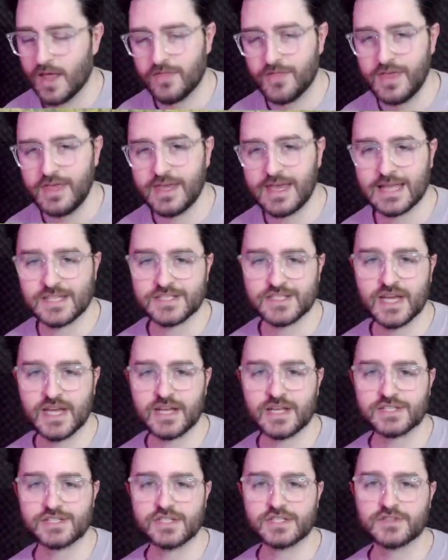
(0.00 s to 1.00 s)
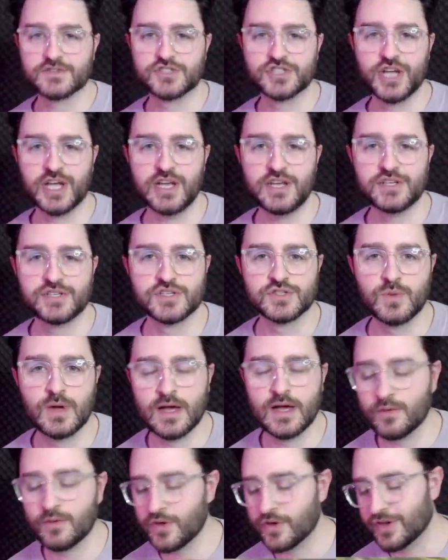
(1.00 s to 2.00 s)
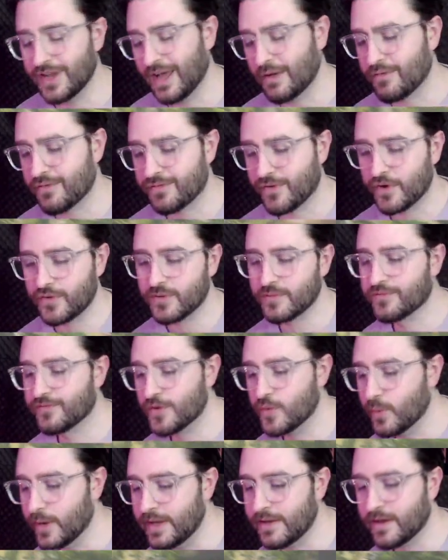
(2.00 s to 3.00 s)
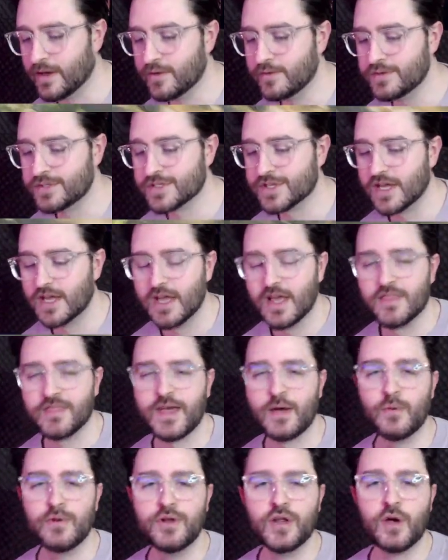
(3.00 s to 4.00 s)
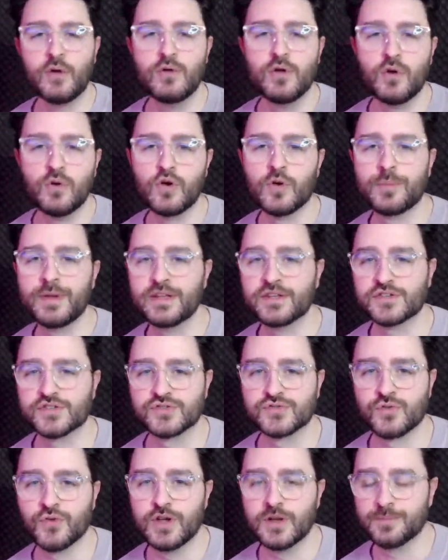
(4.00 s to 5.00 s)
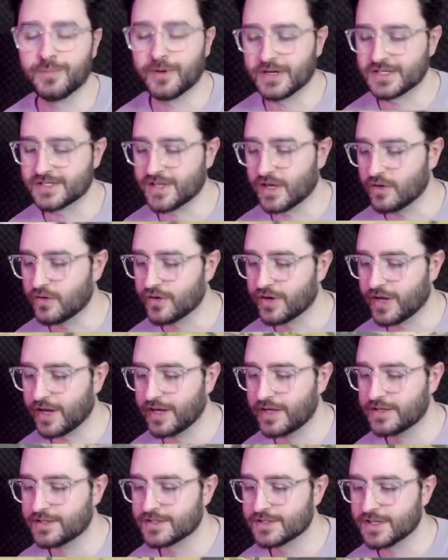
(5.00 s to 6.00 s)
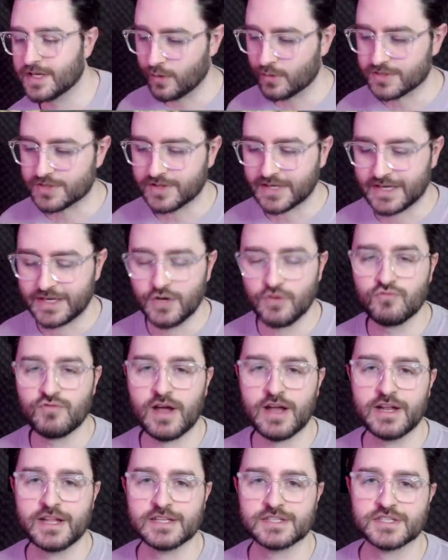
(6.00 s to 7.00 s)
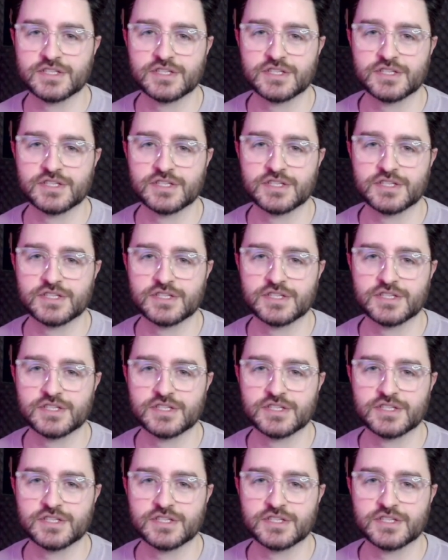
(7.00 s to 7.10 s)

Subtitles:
The gas canisters have changed as well. You can now throw them through windows. They will no longer be destroyed by stun grenades. And also the kill radius